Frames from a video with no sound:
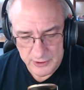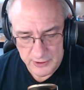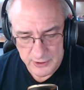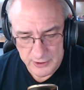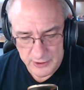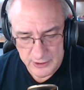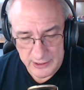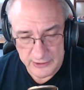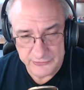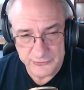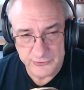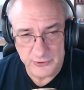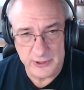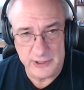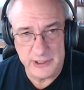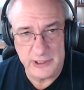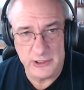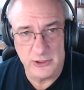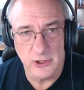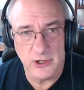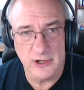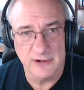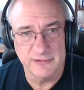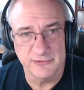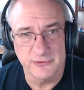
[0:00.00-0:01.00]
I thought I'd
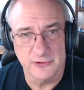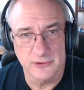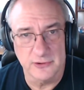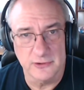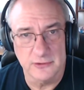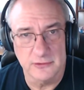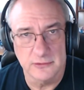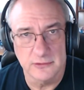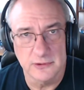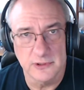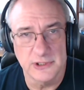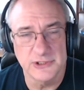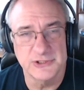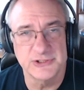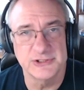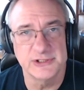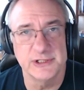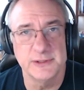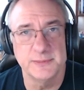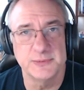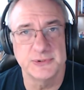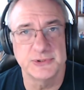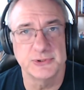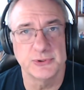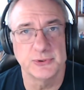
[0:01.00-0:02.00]
offer a
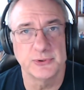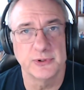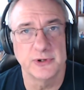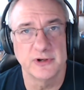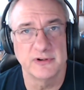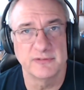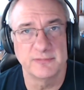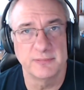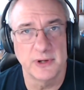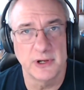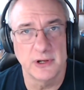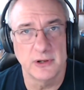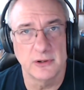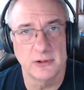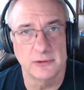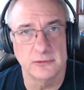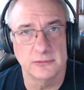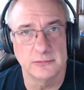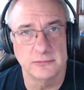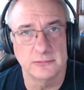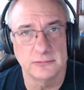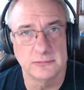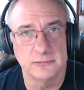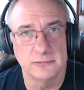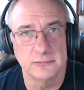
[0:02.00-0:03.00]
sleep story of my own.
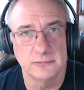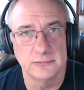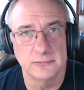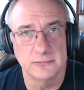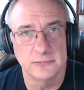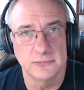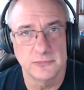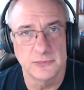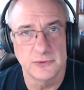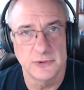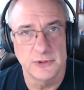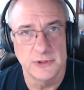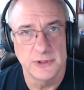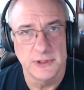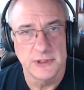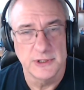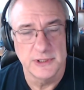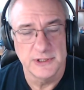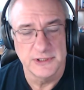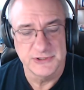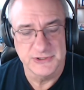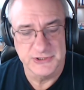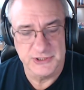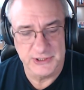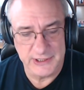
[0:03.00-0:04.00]

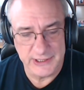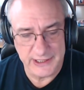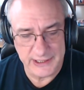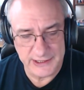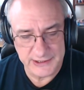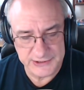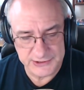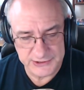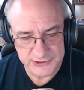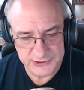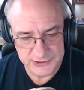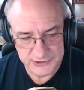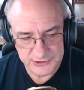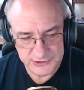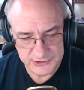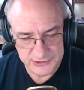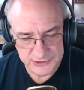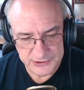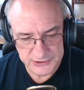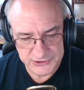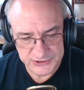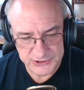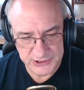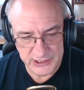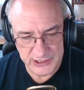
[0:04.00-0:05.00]
Tonight
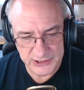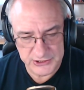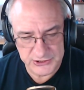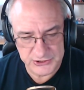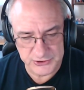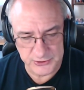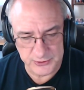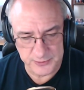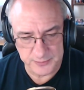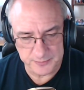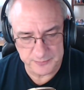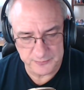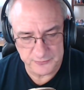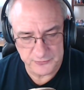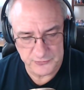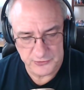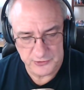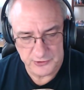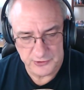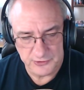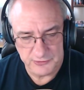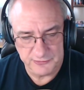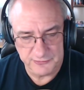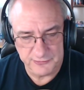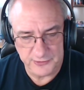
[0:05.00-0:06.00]
is an excerpt
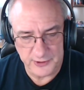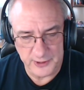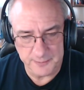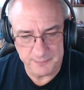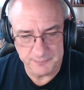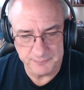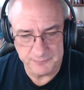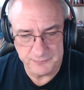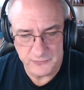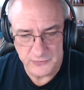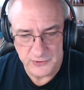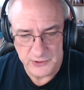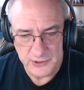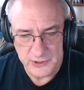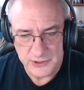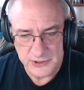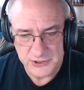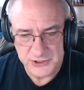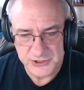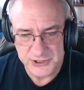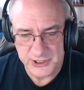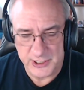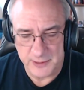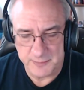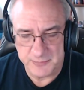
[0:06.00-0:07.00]
from
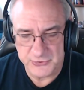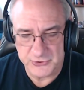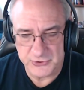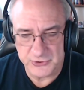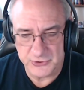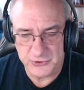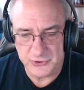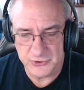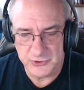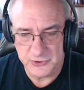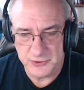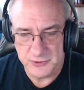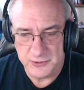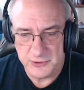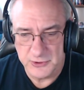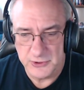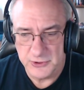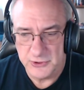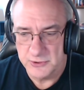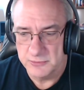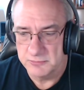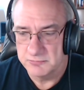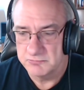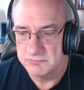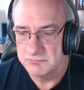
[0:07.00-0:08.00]
chapter
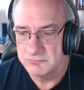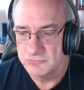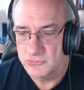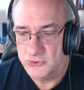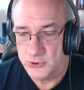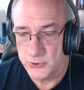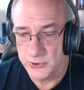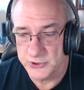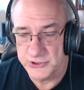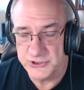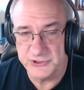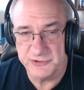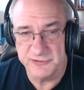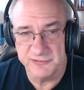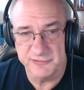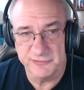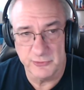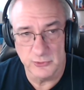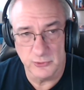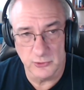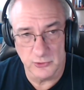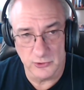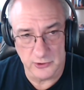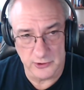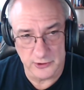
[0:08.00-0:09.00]

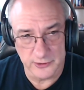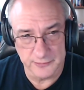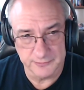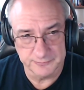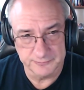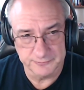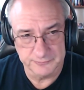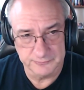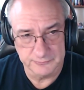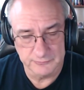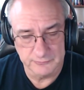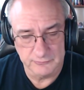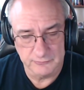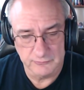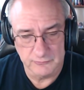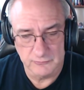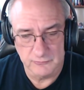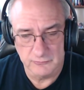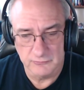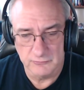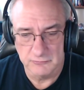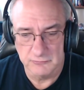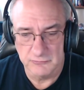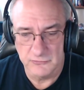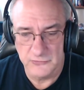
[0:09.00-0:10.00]
24.
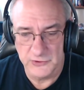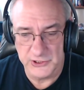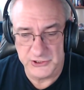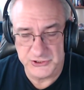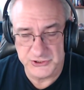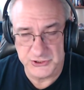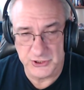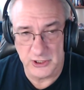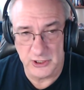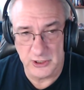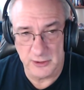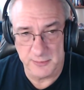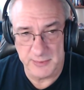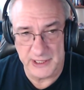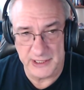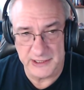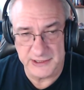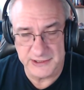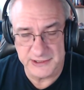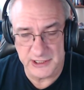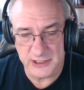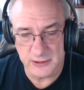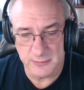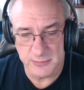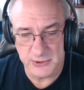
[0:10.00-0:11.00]
It's all about
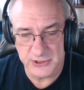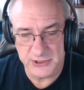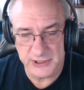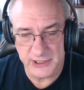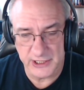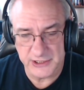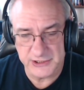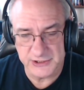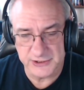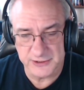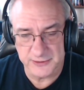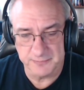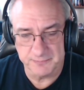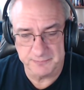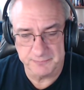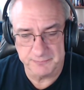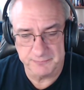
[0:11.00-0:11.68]
data protection.